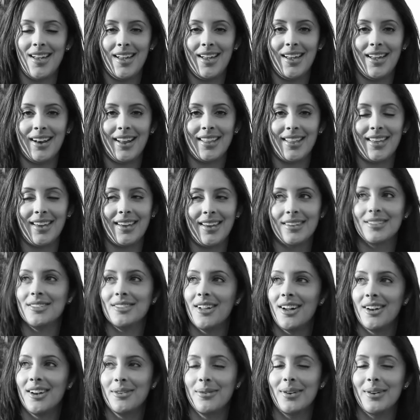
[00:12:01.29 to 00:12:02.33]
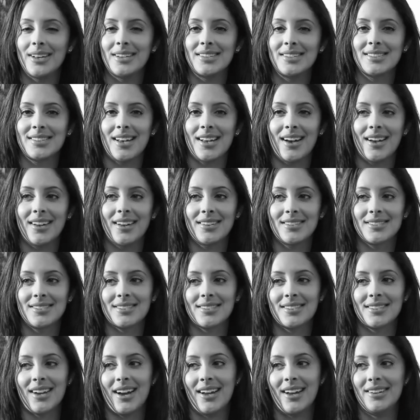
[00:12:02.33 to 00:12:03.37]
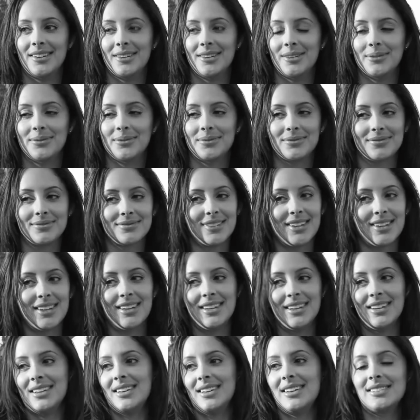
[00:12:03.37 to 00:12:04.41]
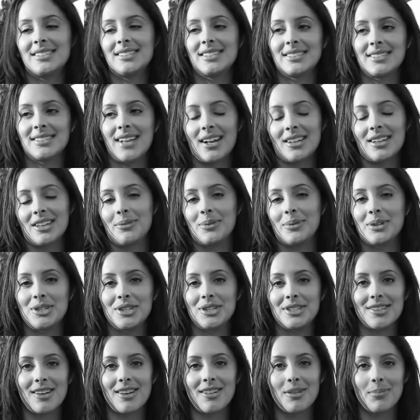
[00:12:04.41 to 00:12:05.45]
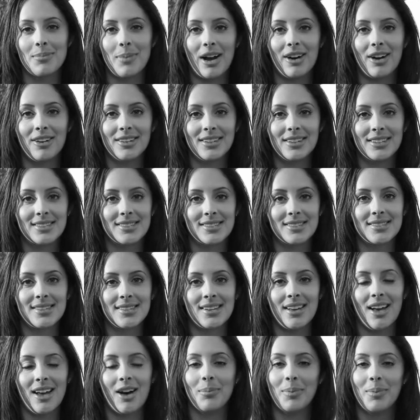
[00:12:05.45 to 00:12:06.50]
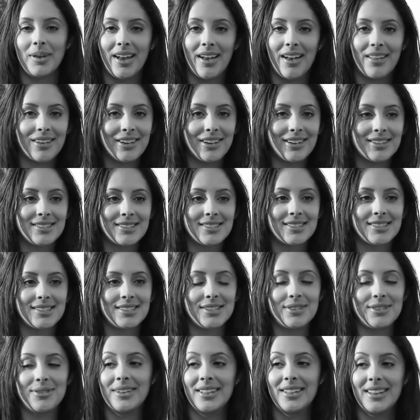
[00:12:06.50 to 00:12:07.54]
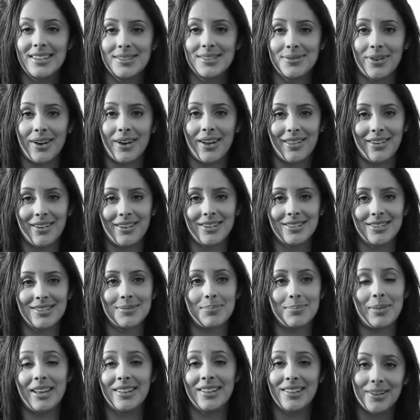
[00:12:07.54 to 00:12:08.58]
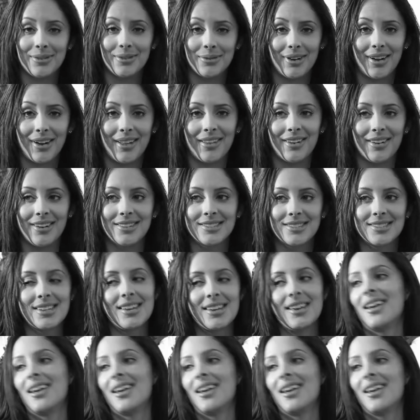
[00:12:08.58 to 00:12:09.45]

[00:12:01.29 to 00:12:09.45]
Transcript: And I think in a lot of ways that kind of is exactly what she's all about, is helping others, doing things for others, being there for others,